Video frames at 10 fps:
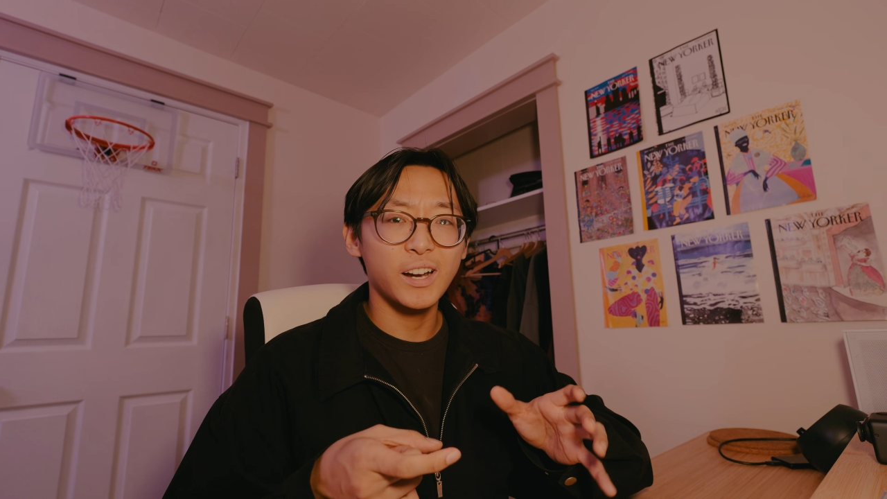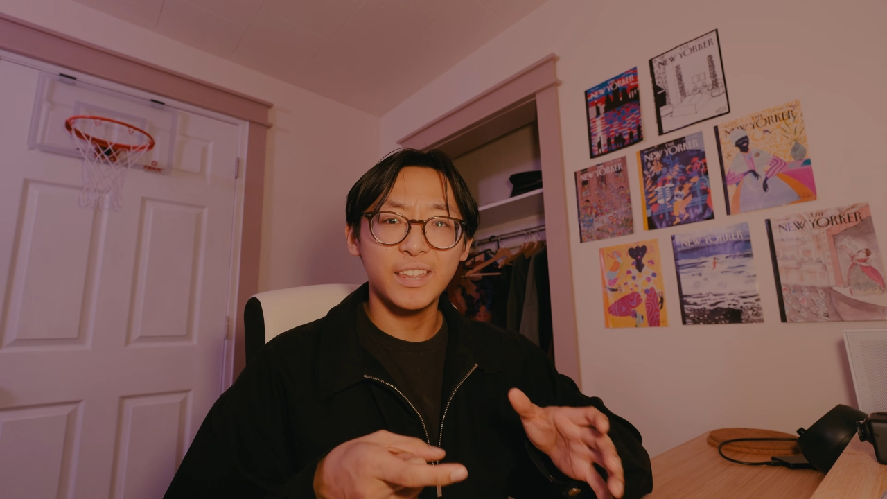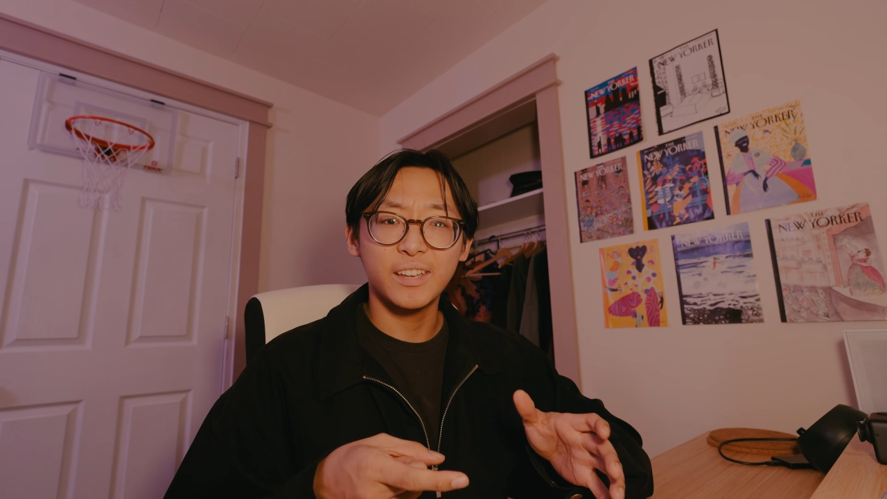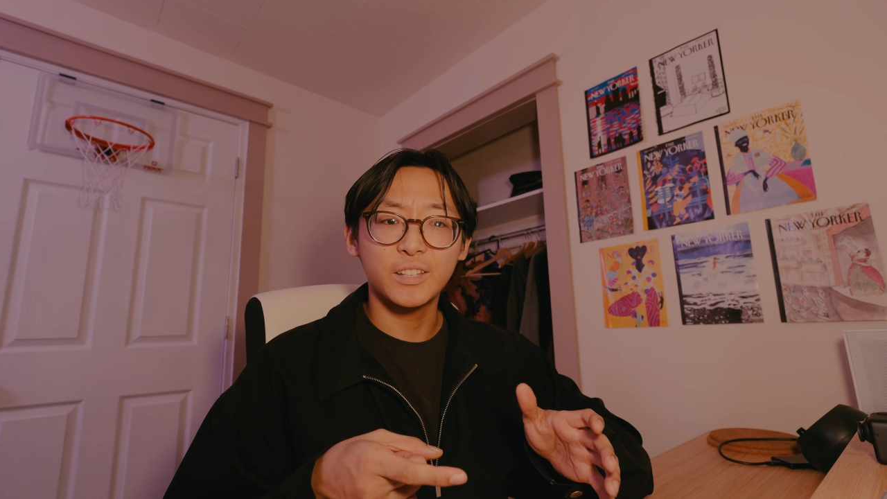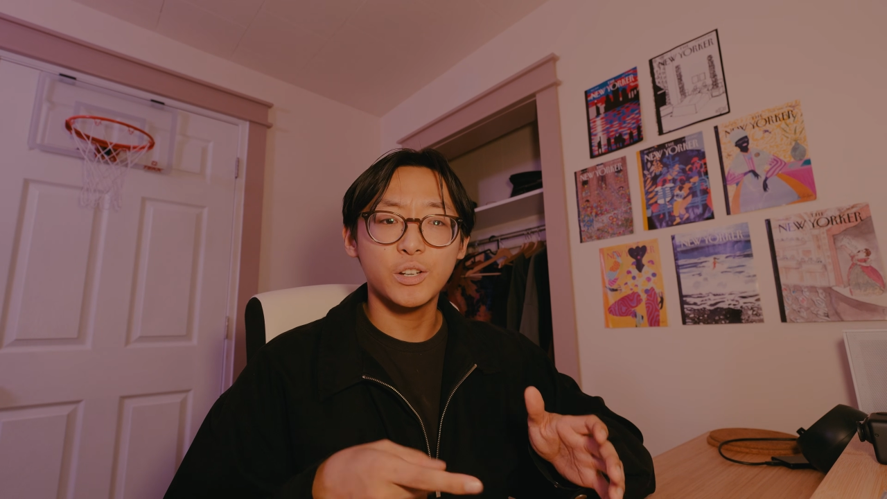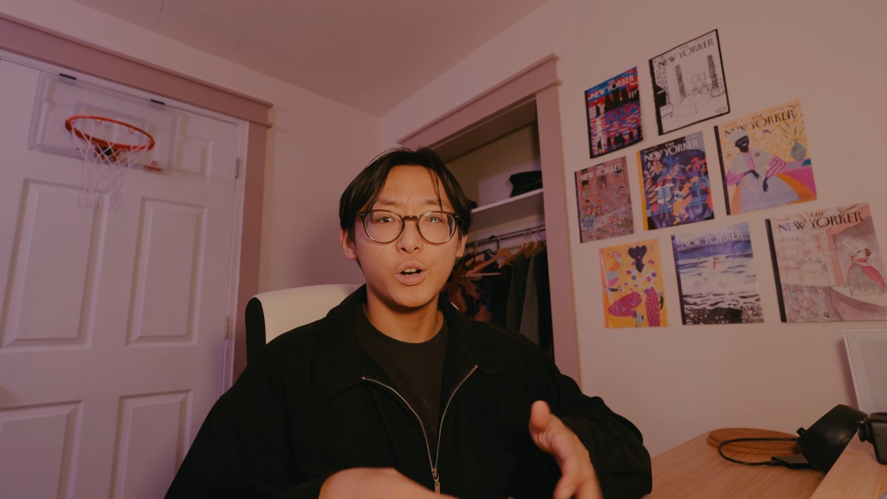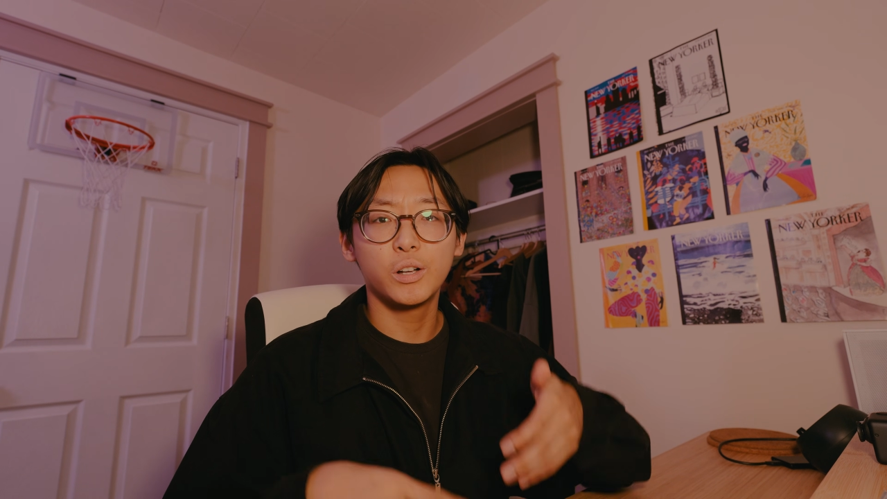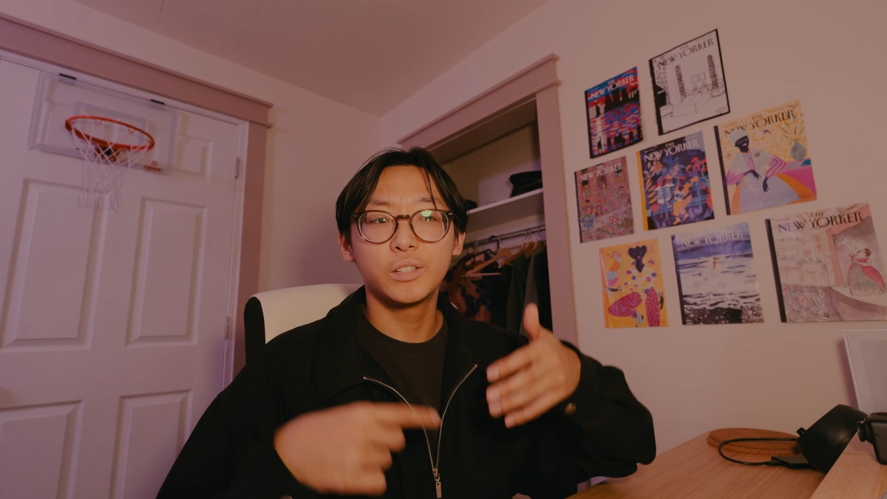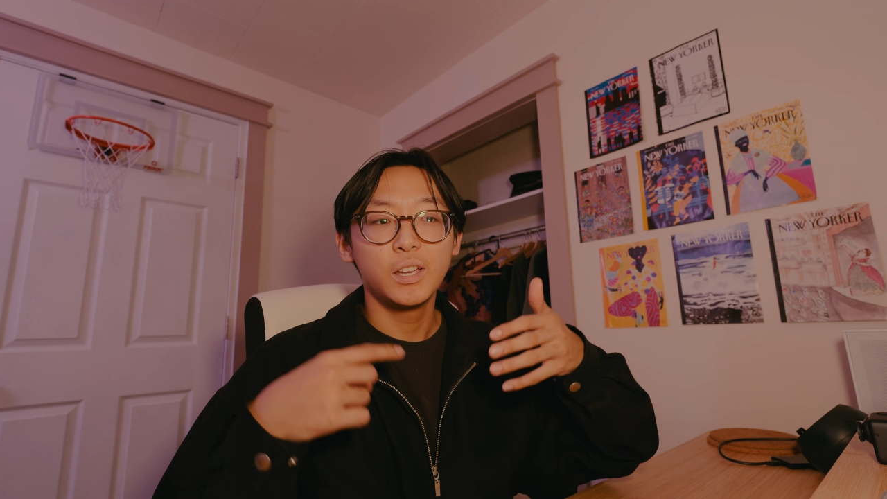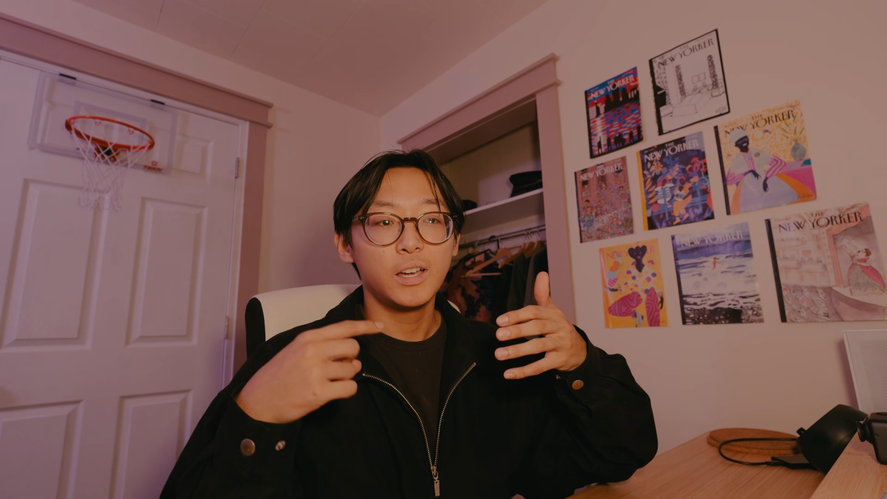I think it's
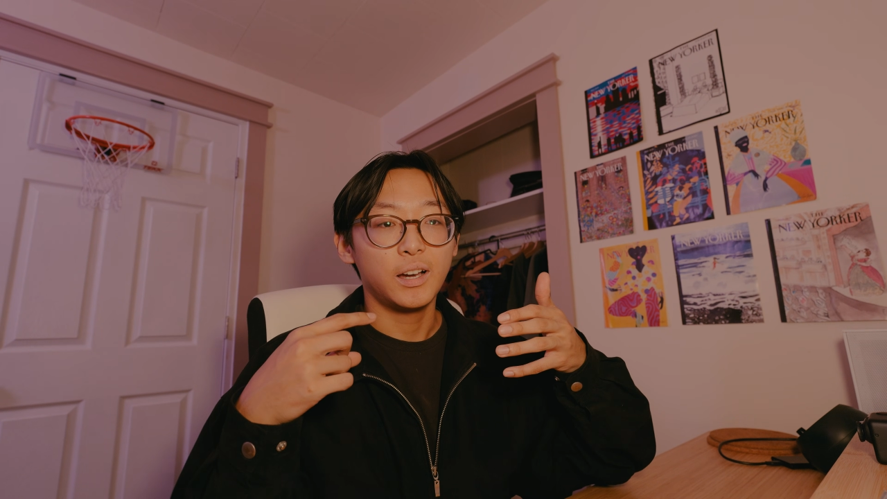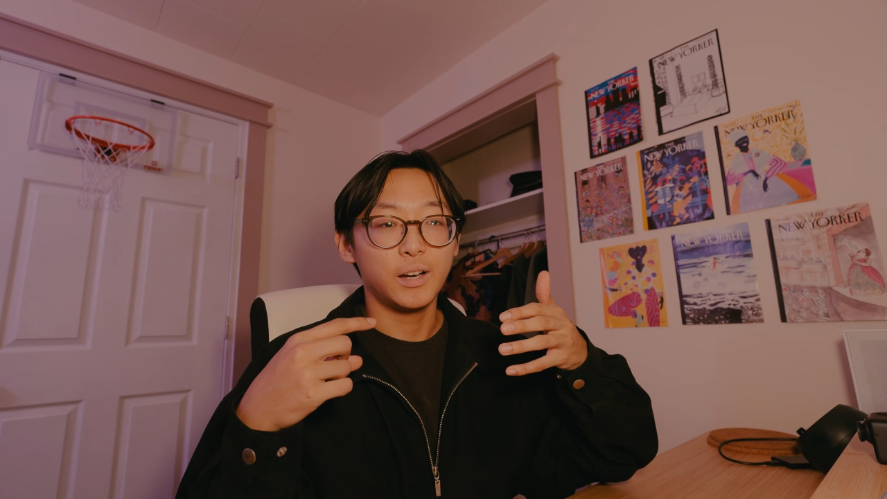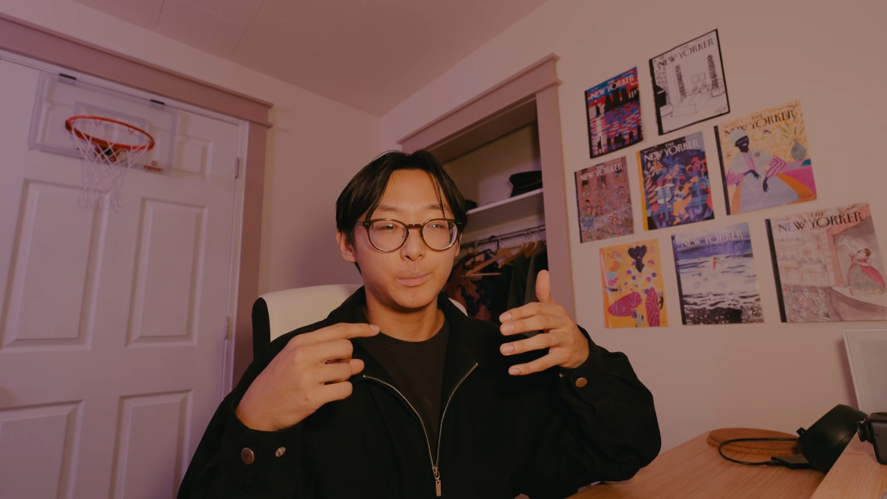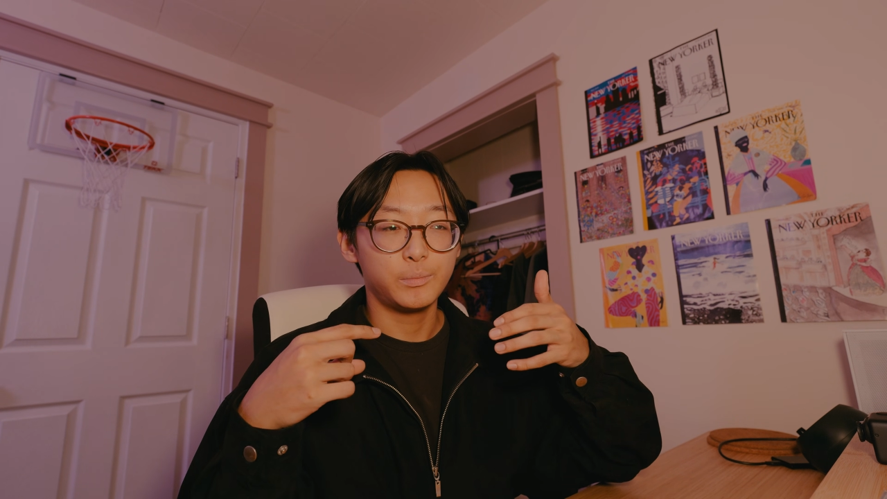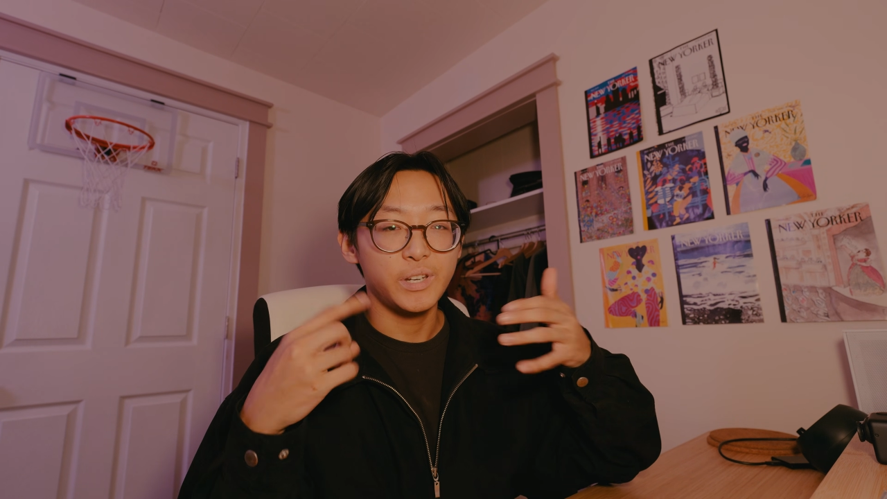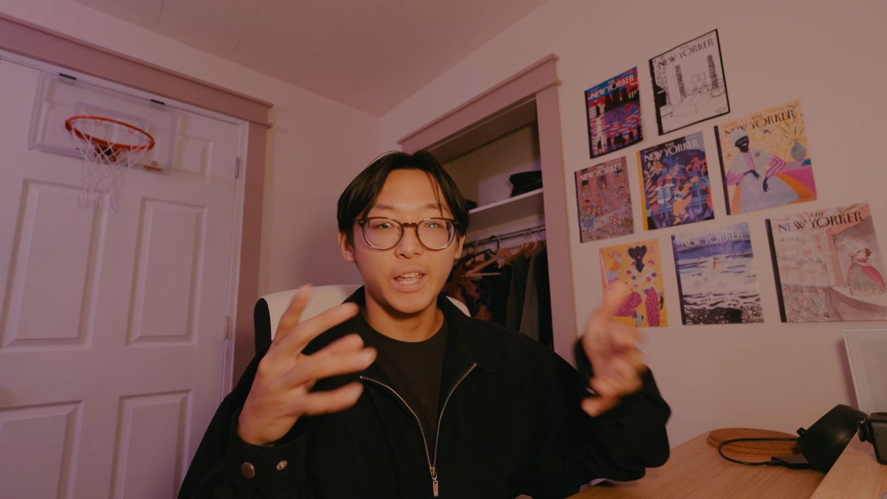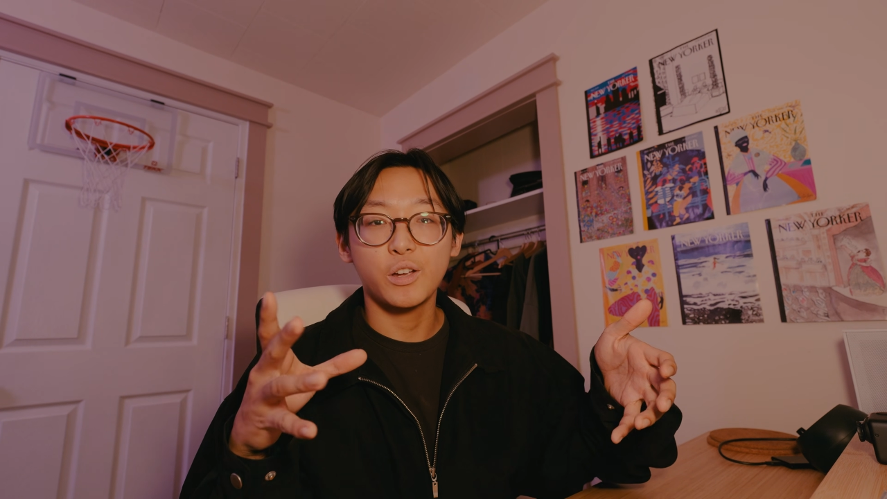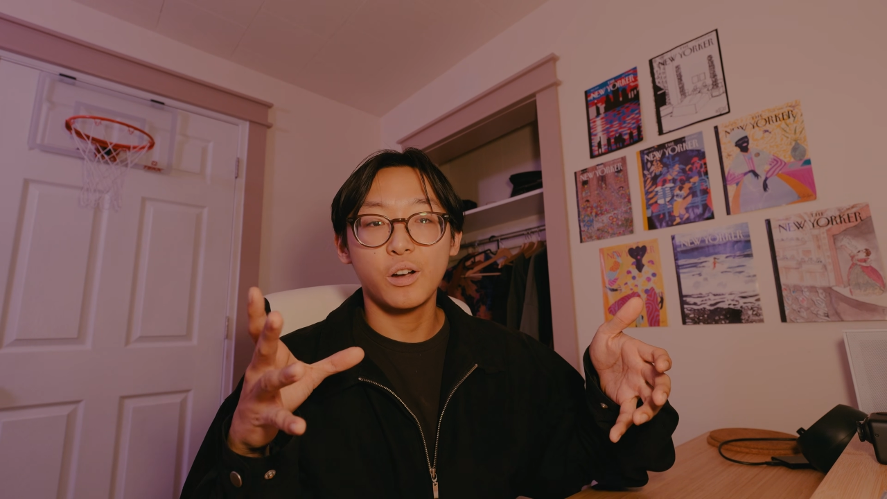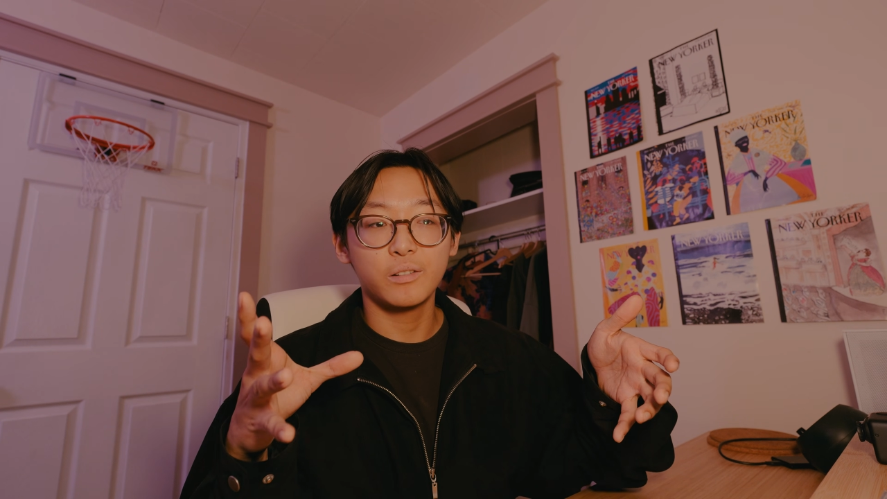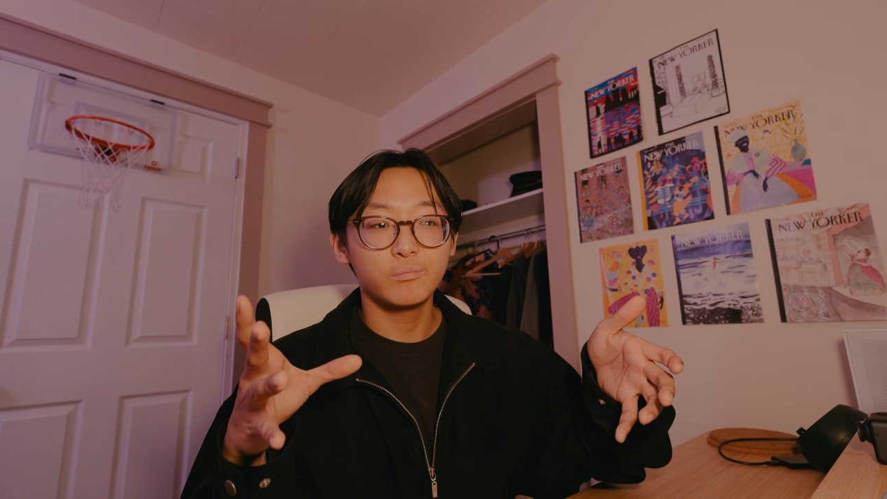called,
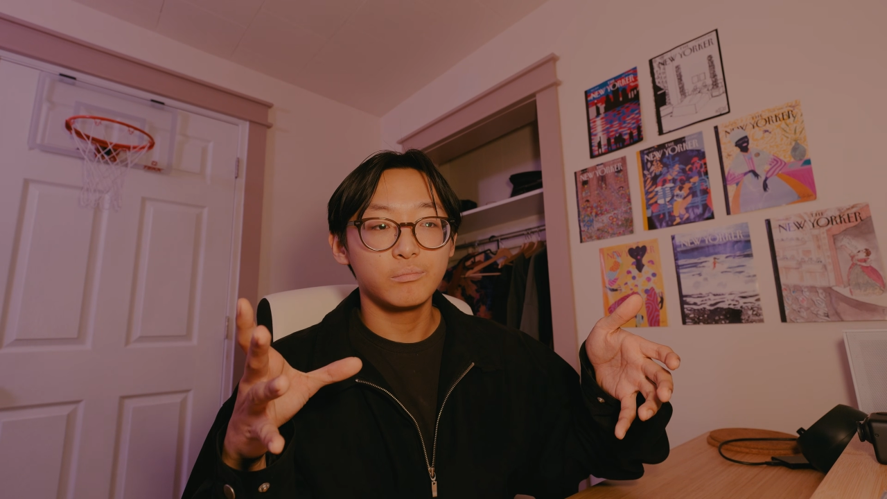Nikon